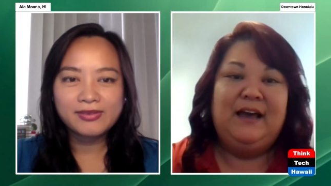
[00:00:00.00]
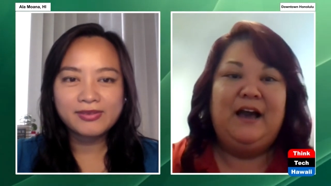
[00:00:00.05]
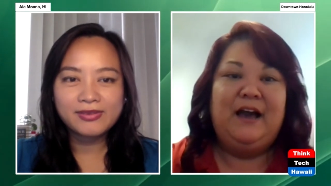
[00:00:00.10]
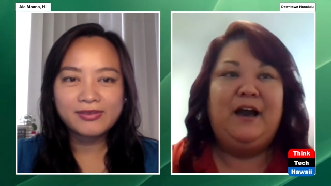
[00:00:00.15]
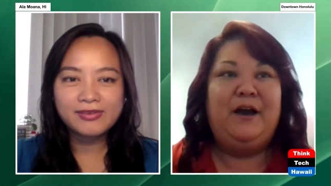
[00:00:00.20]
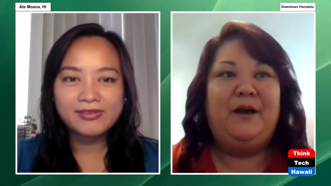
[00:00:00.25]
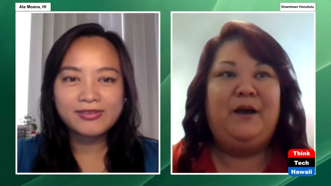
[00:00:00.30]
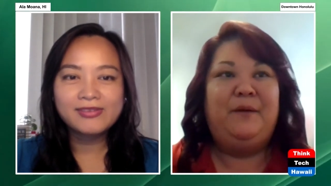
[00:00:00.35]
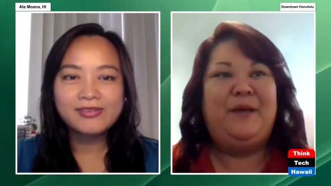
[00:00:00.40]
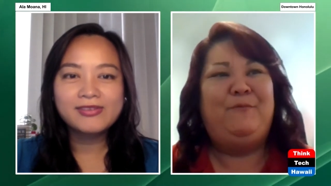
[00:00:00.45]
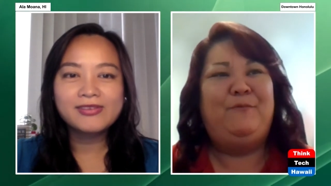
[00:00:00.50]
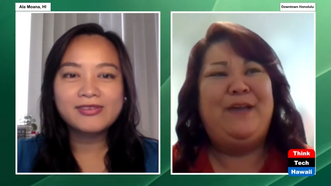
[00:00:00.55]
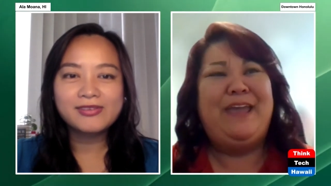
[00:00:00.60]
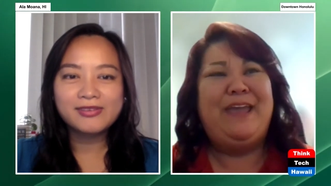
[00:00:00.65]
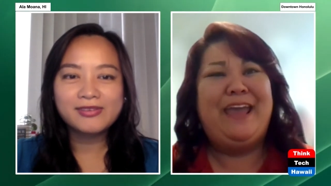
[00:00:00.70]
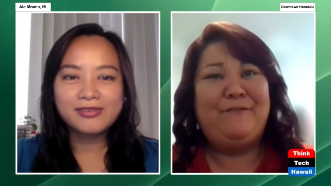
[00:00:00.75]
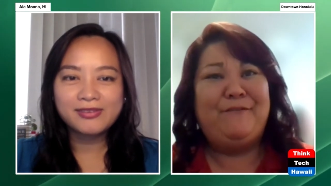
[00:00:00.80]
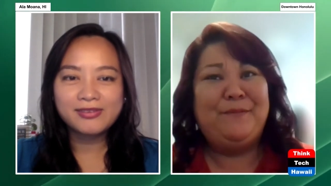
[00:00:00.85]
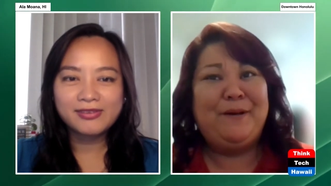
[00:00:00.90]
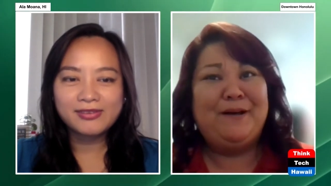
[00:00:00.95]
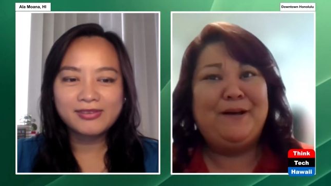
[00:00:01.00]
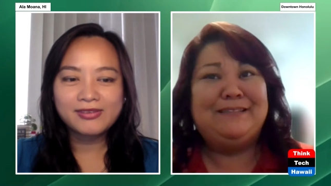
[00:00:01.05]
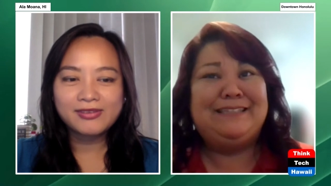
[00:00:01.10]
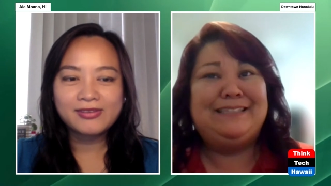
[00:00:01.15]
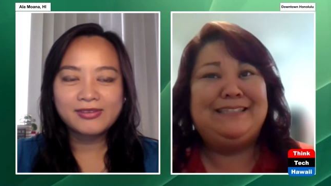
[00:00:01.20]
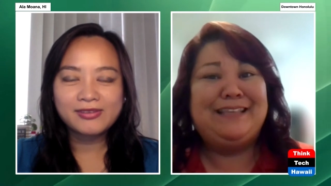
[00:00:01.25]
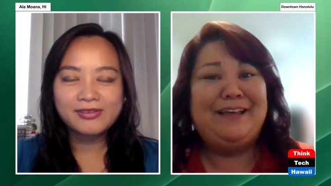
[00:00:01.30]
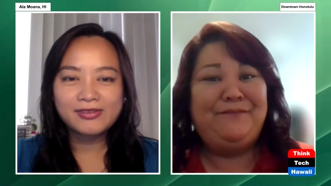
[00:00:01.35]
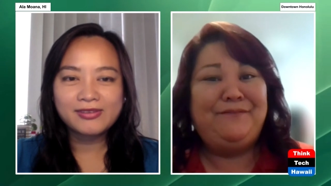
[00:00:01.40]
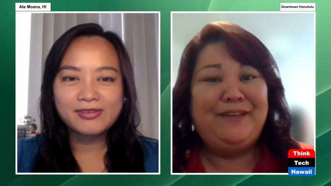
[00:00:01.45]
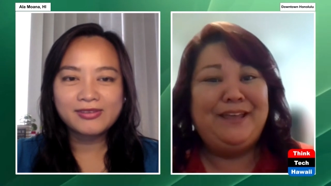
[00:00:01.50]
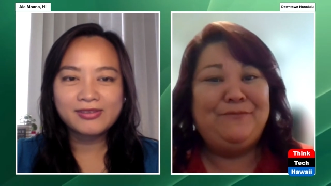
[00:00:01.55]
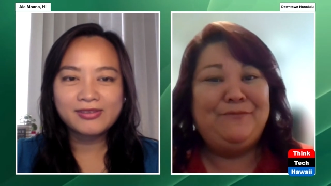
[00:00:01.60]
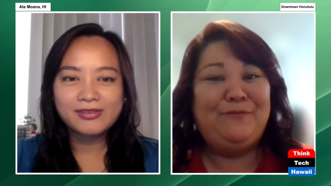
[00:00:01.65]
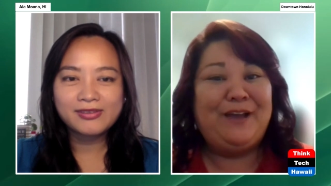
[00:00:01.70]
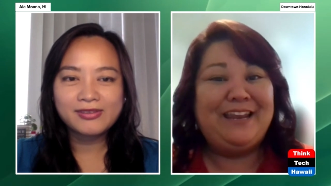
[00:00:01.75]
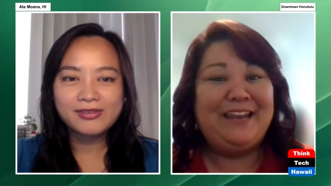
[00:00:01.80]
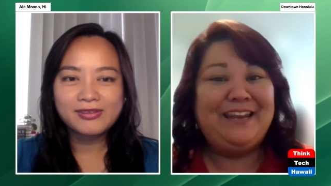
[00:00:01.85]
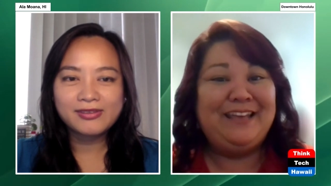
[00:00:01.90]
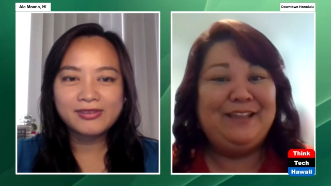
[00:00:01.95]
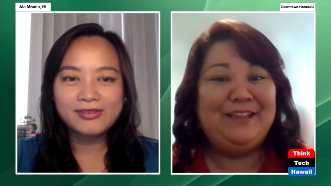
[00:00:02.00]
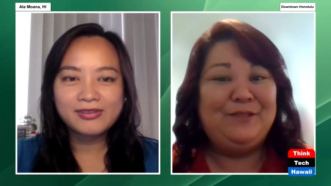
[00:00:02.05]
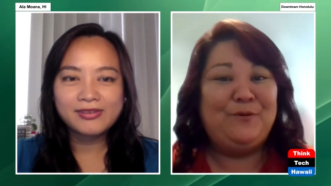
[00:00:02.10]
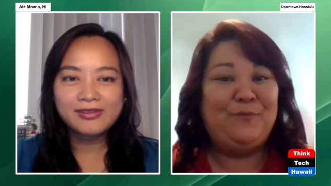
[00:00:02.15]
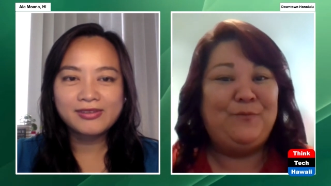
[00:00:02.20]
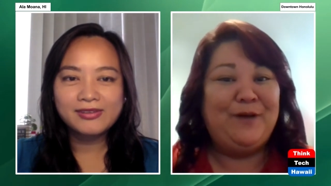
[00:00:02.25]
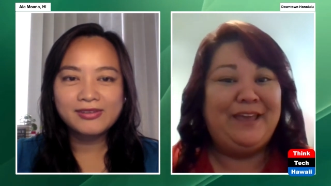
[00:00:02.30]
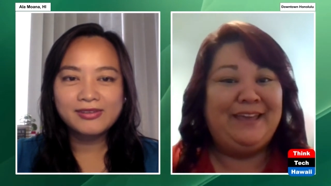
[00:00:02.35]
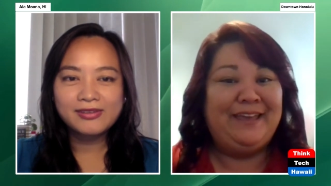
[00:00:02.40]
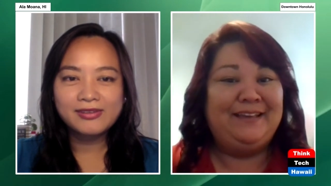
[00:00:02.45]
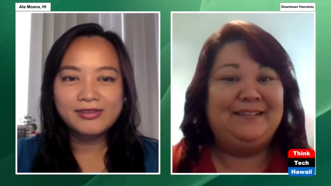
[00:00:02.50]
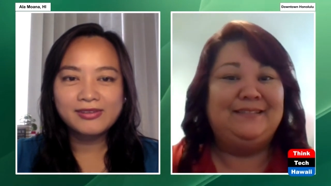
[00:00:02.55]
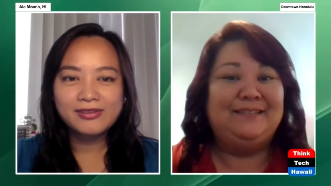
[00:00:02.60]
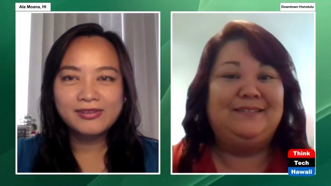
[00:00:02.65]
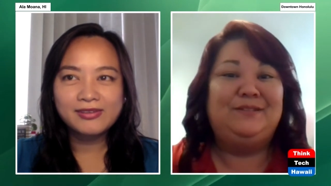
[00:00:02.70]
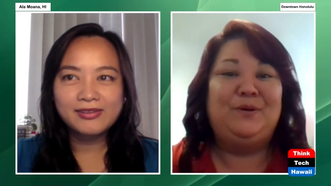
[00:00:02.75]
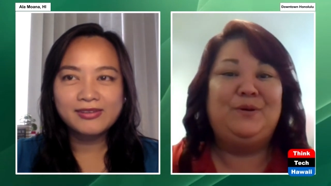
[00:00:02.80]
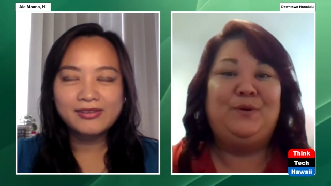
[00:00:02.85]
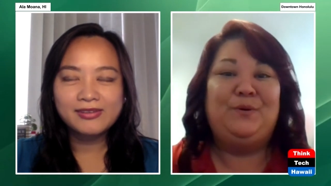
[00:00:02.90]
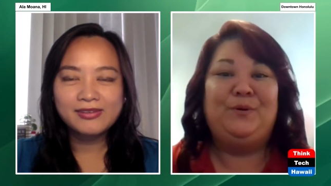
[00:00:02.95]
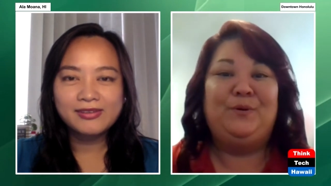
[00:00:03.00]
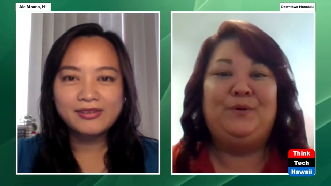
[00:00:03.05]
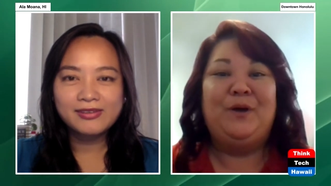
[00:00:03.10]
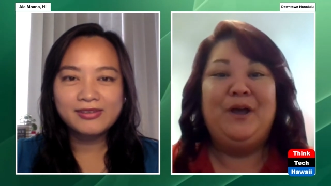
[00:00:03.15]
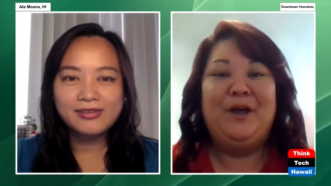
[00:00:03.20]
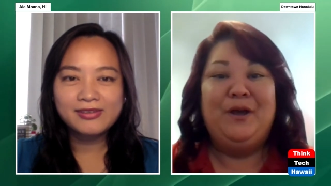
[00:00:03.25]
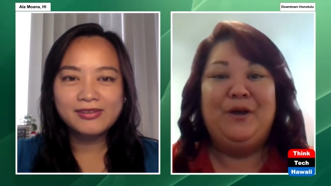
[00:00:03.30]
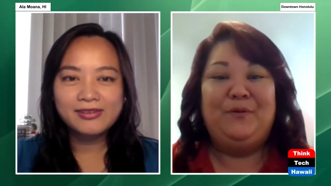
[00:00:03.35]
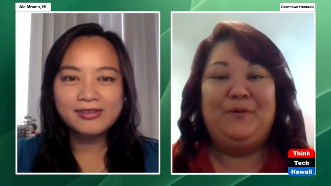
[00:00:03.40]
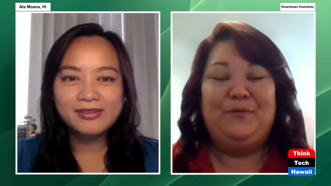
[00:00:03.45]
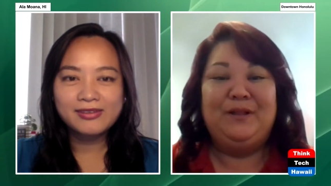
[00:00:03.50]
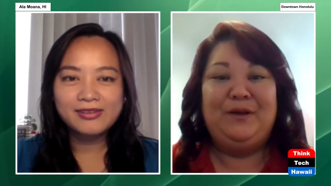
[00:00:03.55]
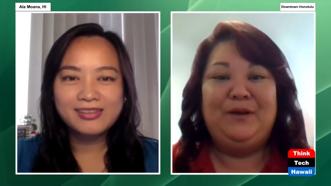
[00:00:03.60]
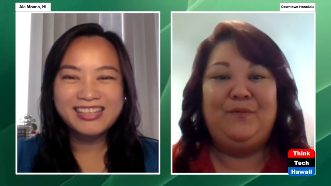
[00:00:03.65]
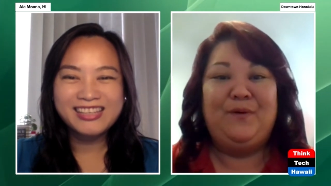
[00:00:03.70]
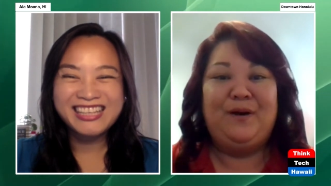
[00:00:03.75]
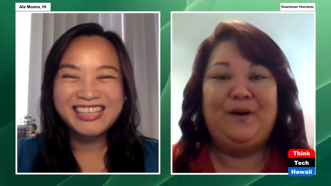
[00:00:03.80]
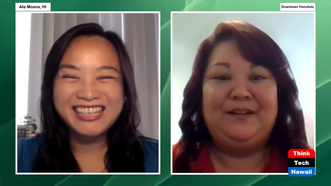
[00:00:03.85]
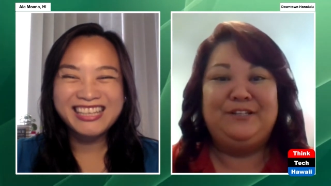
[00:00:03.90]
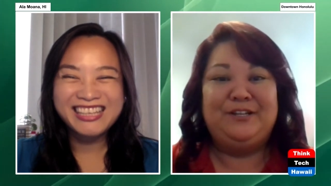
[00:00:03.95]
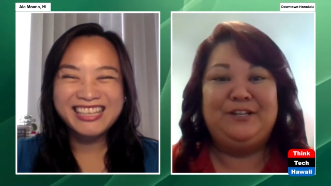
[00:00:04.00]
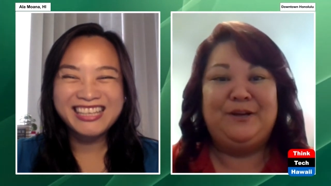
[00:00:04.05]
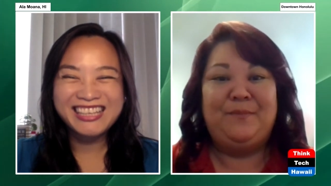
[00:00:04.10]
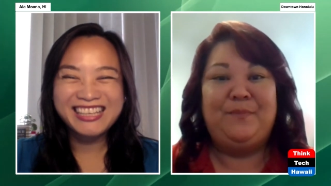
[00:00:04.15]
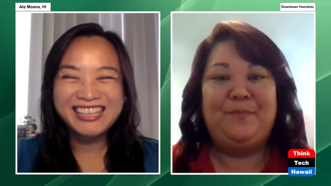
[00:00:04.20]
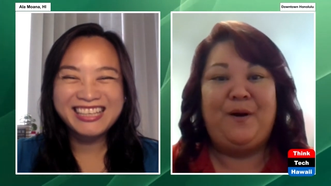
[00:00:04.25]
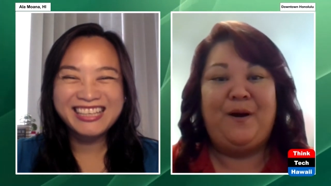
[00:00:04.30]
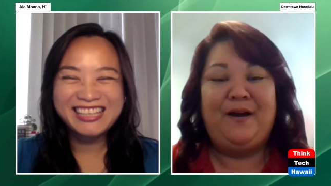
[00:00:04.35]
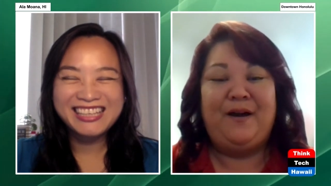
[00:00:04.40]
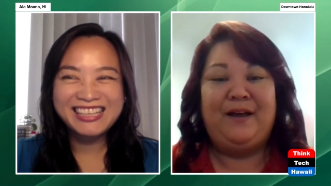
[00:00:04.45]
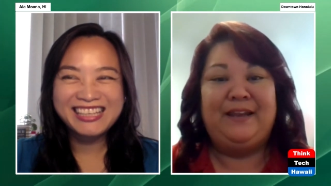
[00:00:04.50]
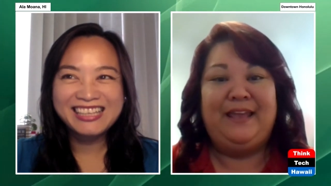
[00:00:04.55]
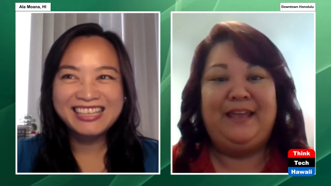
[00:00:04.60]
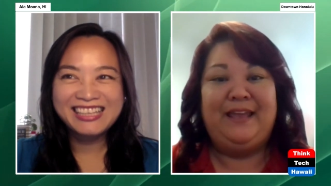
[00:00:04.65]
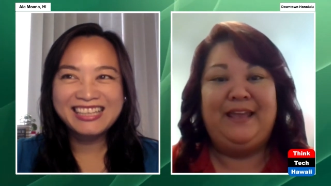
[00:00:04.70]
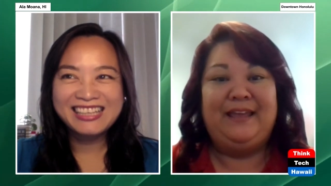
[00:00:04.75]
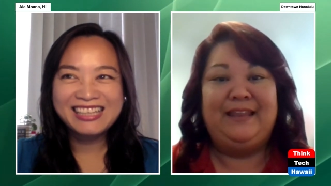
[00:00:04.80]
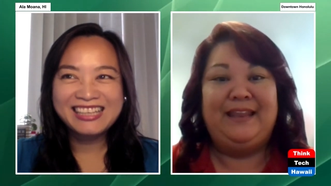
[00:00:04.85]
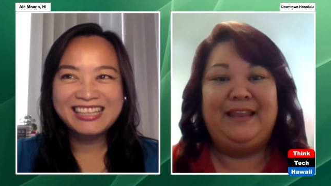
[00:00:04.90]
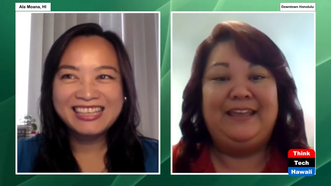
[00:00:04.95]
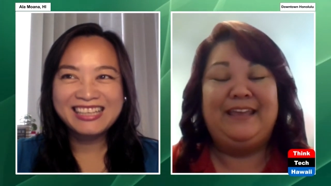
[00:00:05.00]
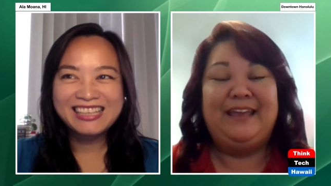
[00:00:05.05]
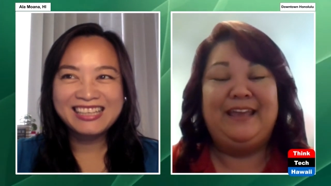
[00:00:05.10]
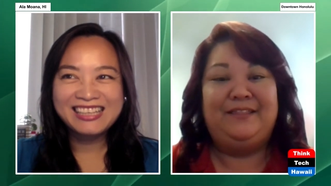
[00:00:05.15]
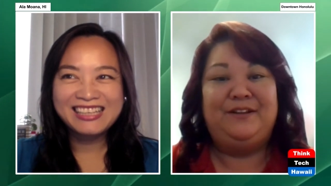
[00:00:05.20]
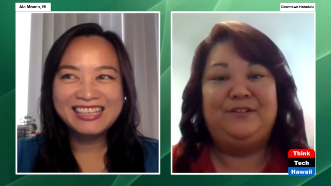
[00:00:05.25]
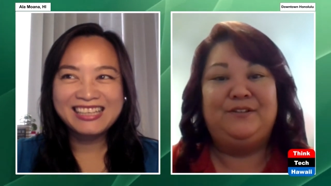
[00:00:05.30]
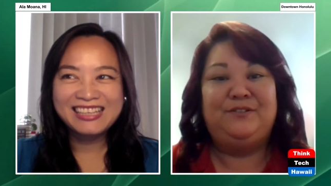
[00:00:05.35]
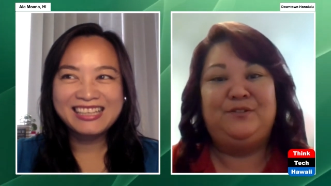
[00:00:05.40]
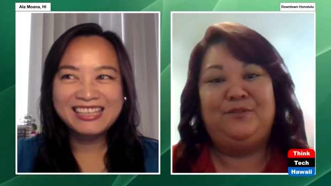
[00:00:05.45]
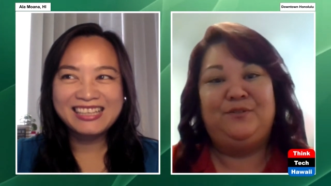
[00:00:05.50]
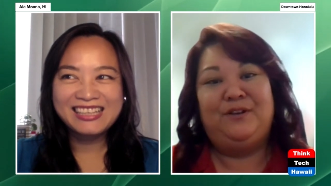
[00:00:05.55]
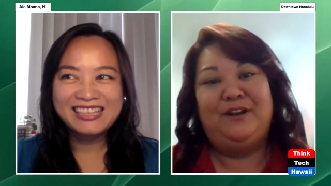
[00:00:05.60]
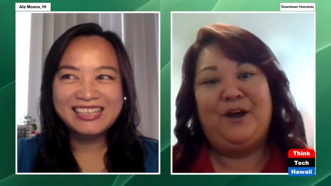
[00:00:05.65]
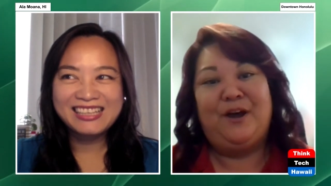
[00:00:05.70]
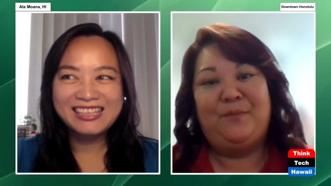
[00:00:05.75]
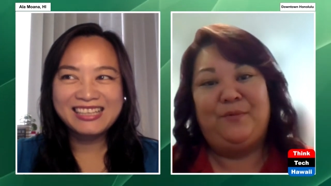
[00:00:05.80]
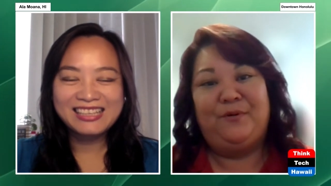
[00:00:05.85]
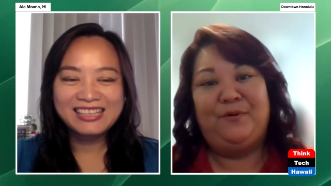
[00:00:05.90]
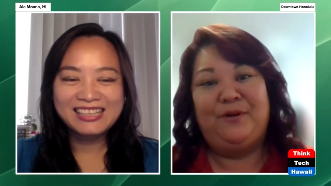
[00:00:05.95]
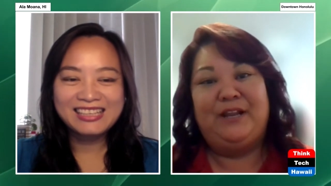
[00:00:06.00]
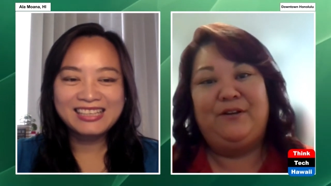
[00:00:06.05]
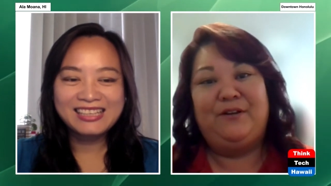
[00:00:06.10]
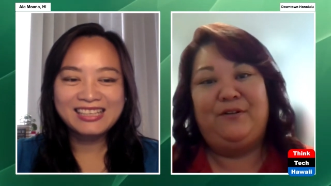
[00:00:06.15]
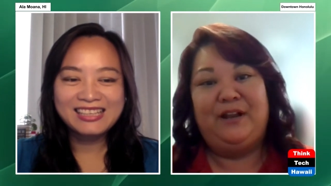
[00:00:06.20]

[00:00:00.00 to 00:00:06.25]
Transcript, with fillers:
Speaker 1: Um, and we have about seven waiting in the wings who really want to jump on and, and get their student operated